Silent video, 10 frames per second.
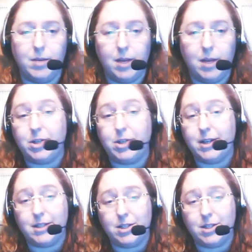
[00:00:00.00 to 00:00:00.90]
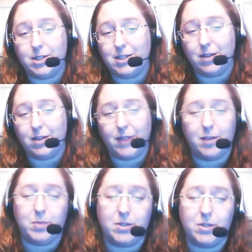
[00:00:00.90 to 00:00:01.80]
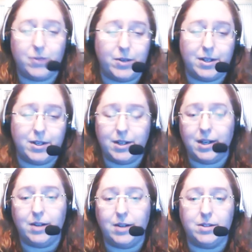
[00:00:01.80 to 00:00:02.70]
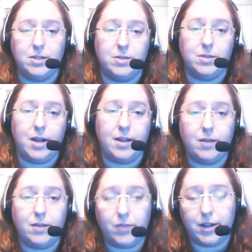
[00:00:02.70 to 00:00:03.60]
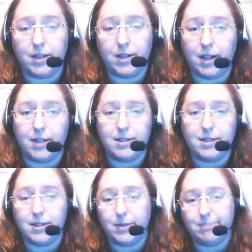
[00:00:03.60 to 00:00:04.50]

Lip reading: My translation stuff I have books for, and I also do a lot of that free online. So,